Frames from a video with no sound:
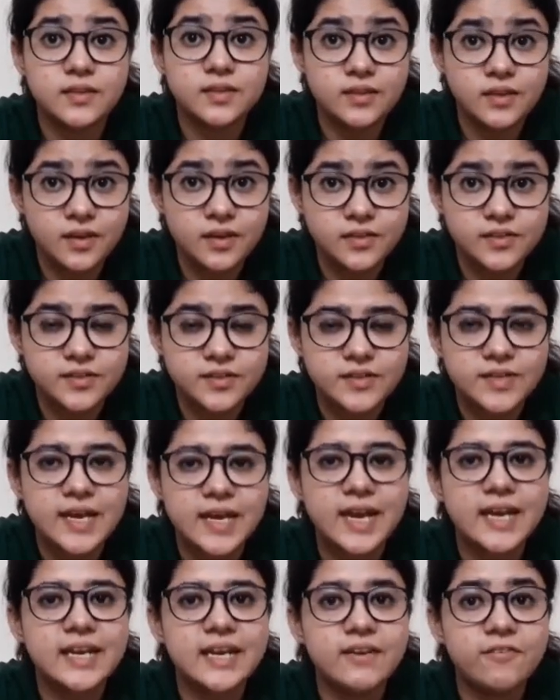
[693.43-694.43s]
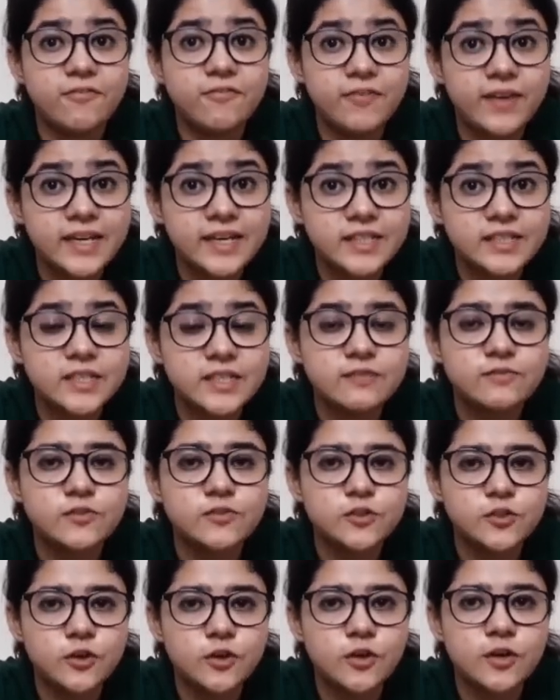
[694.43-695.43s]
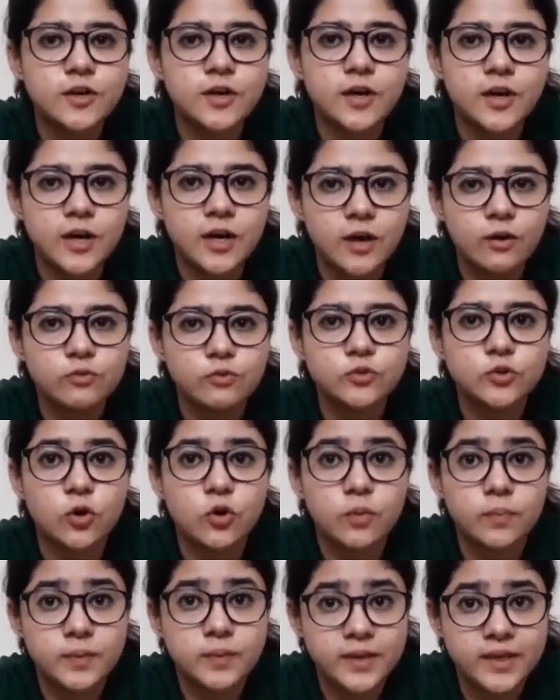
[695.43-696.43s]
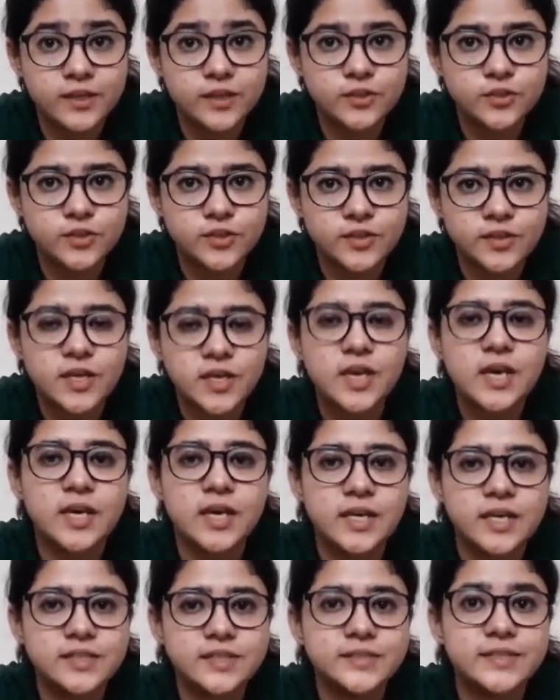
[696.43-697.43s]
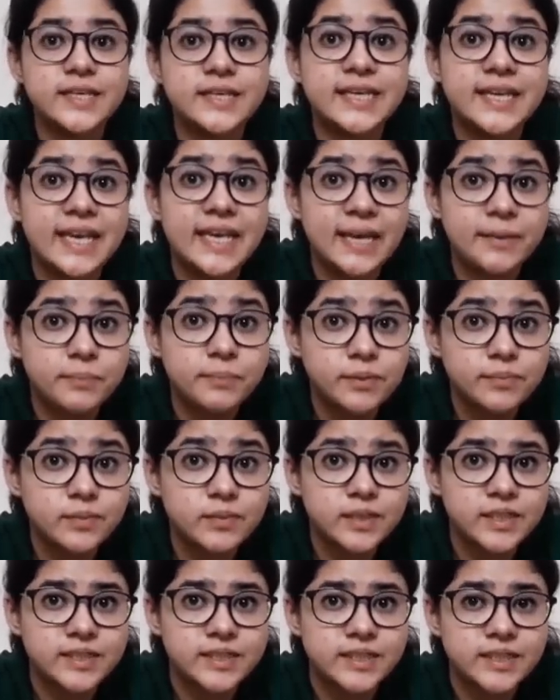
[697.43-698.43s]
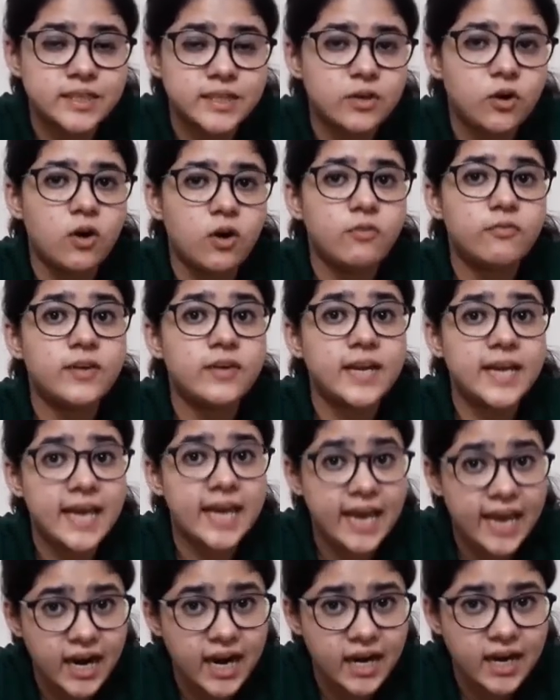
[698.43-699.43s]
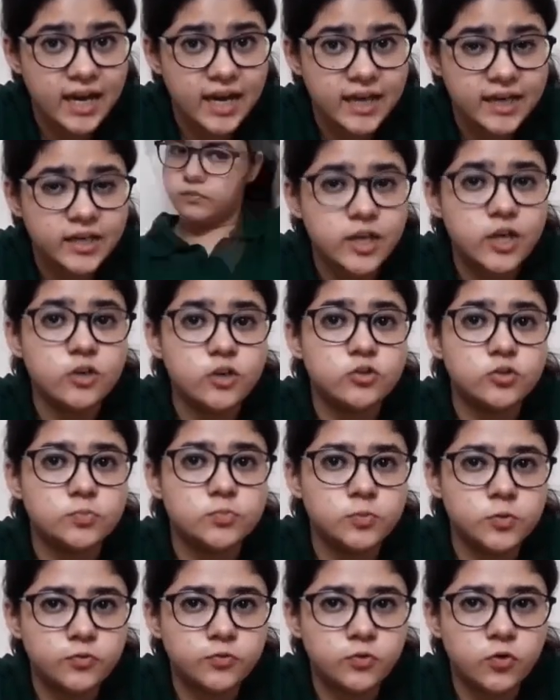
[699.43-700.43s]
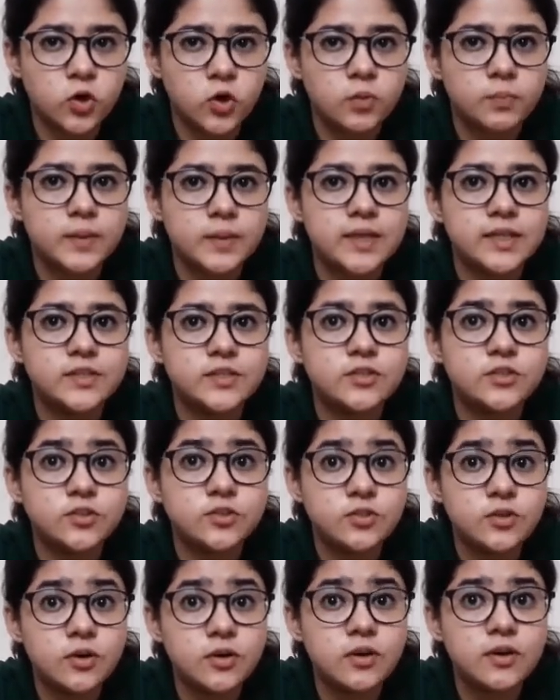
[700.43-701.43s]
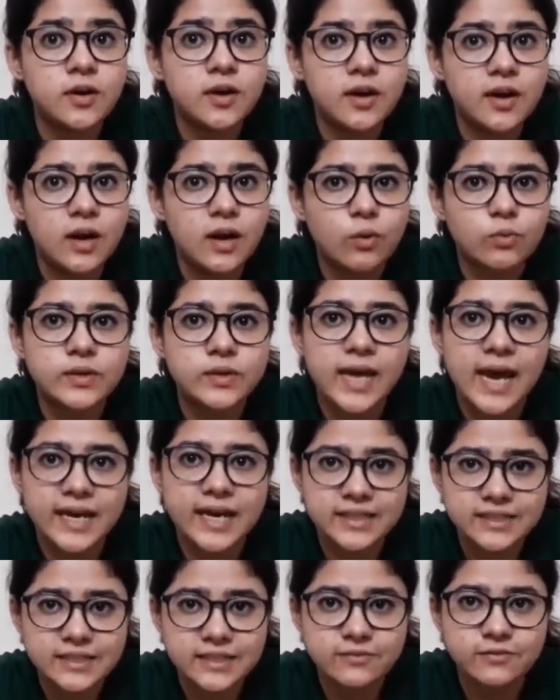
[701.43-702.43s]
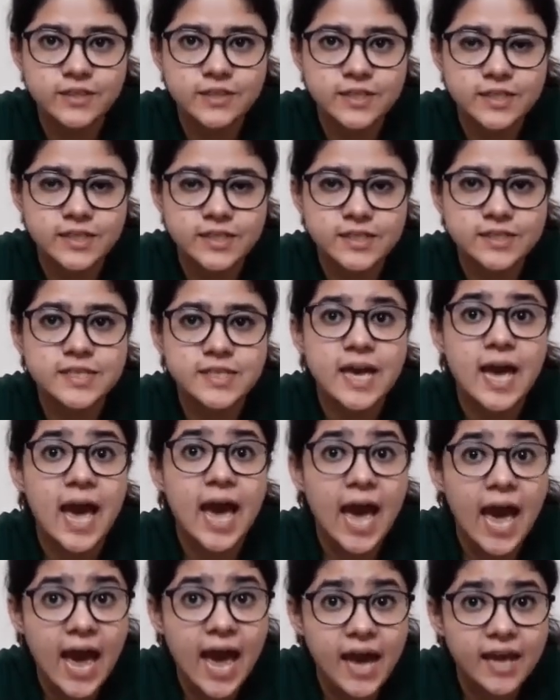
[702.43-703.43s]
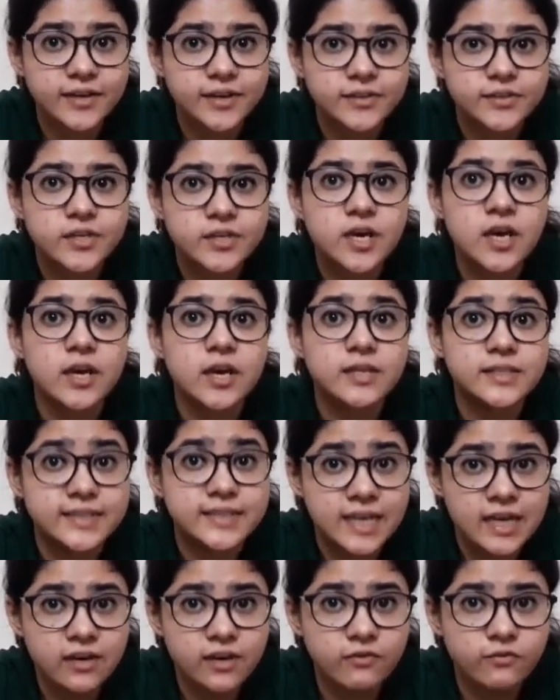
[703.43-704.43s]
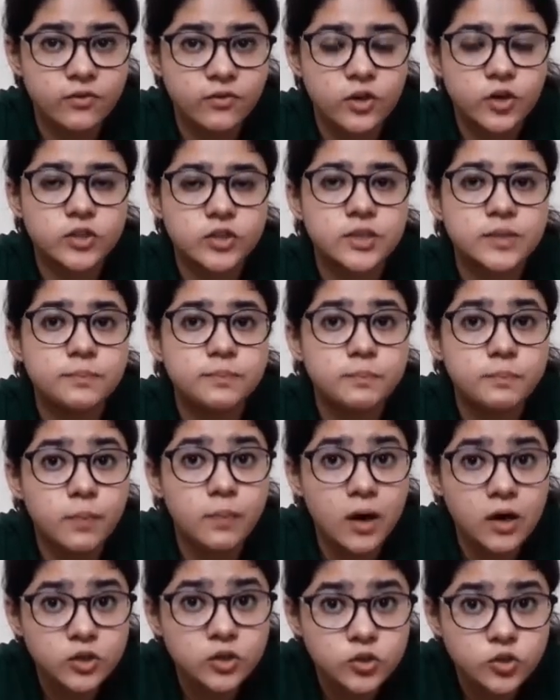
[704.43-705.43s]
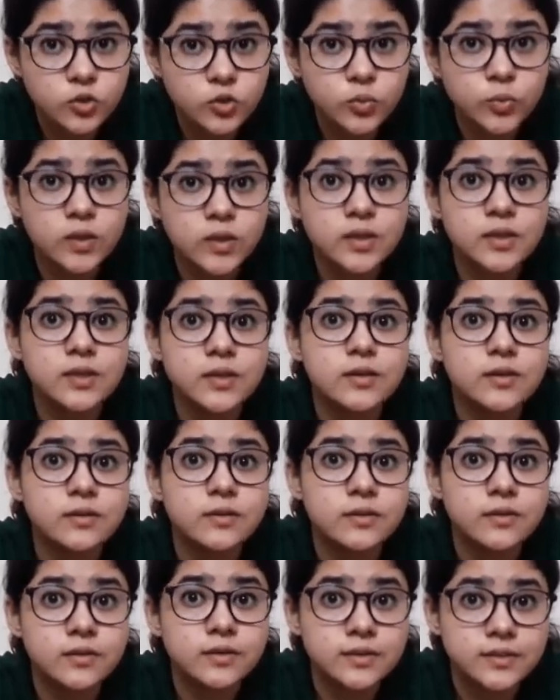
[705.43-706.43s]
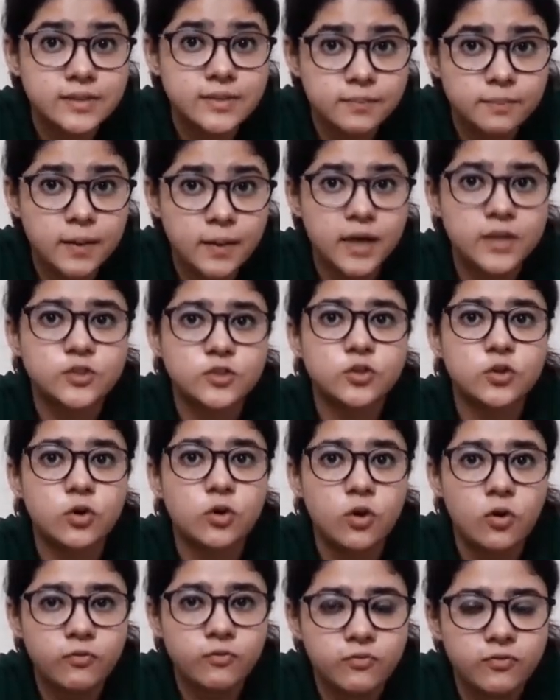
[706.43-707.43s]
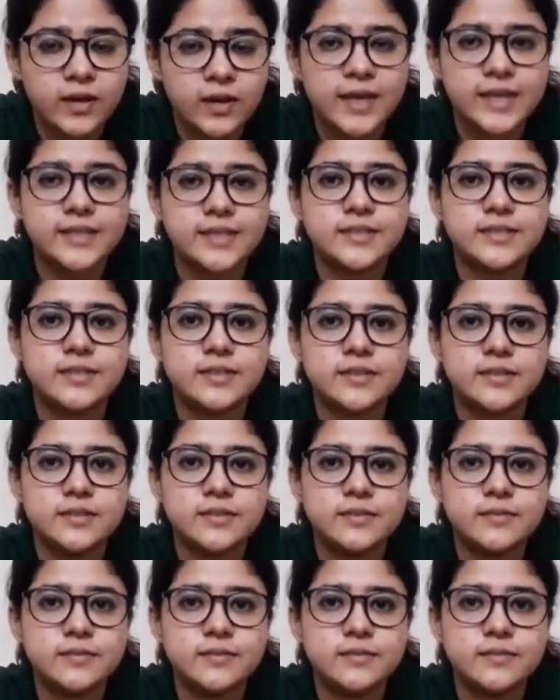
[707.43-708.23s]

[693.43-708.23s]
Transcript: Thus, an effective turnaround operation is the capability of an airline to perform its turnaround activities and deliver the punctual departure of flight.